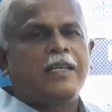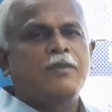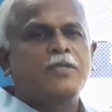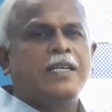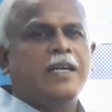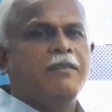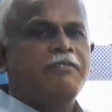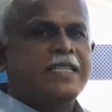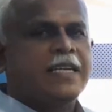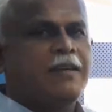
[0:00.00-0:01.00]
gives the
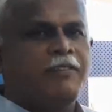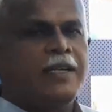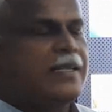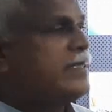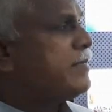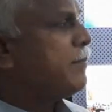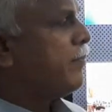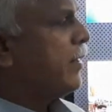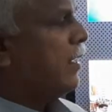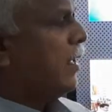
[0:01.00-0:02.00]
physical fitness,
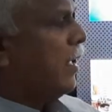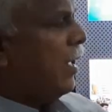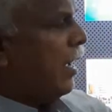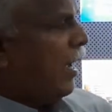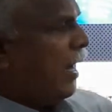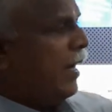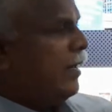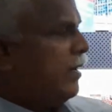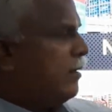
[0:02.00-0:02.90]
and